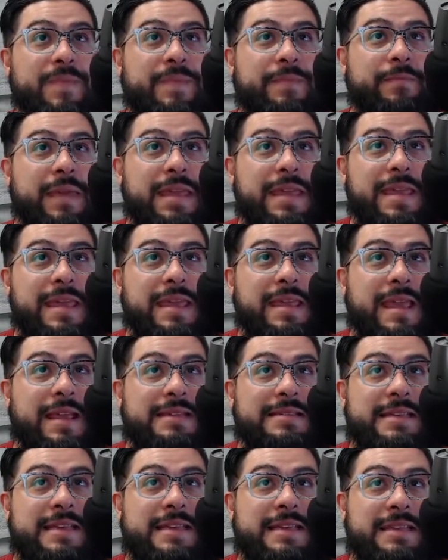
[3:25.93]
making
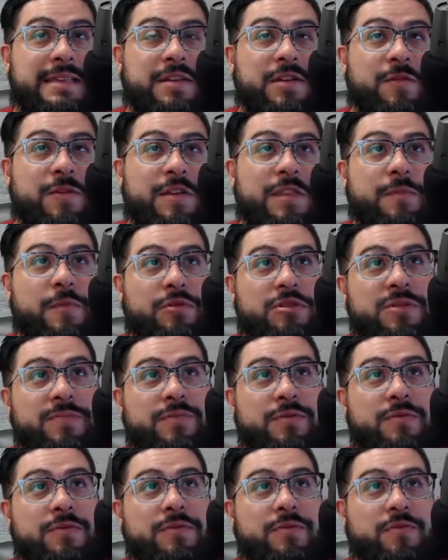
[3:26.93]
as they deal with
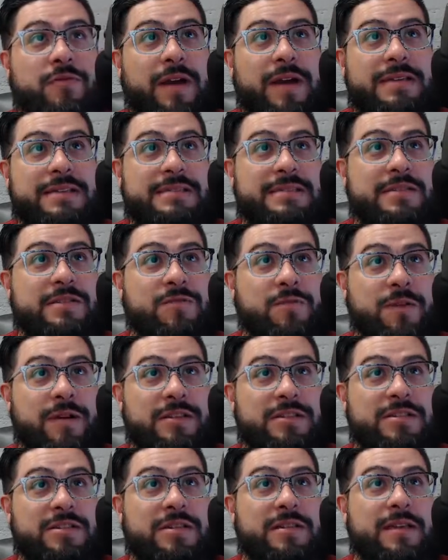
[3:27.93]
multiple crises at
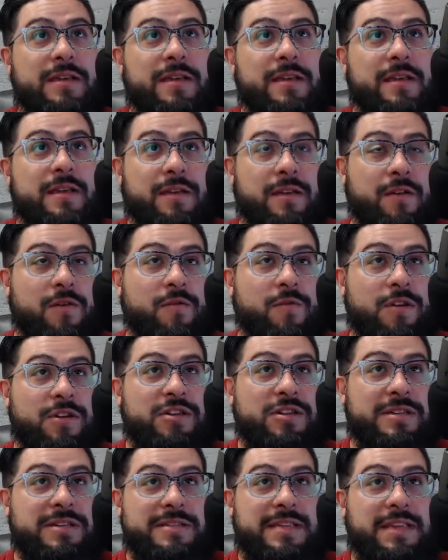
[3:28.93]
once,
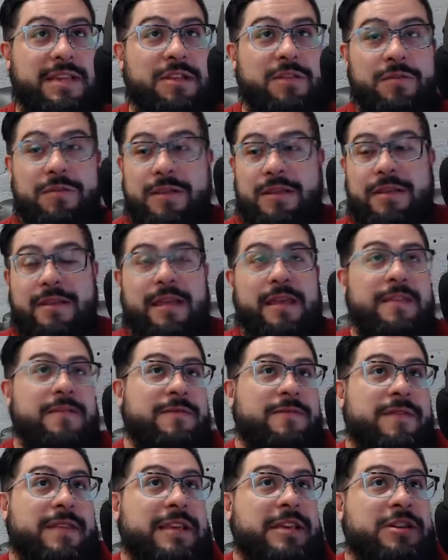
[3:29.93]
which is including
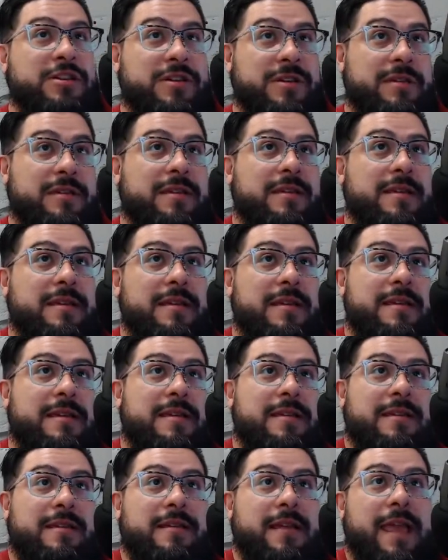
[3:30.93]
inflation.
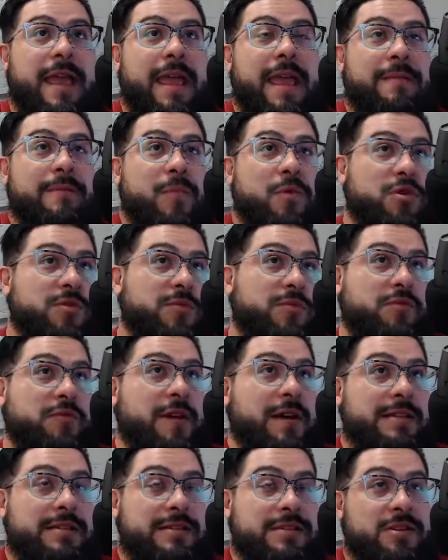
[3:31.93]
And multiple
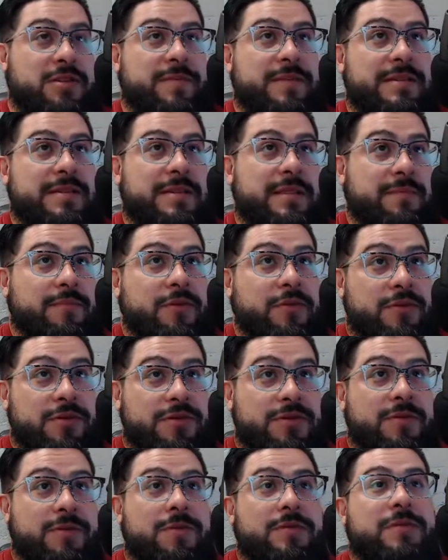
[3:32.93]
crises could be something
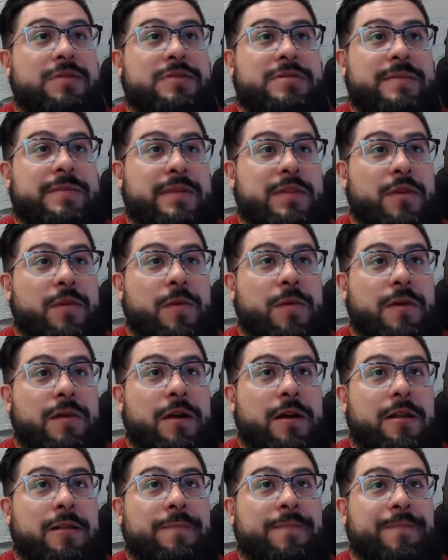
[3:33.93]
personal or something going
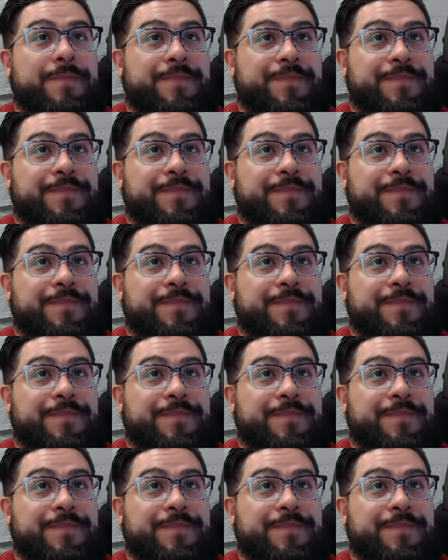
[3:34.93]
on.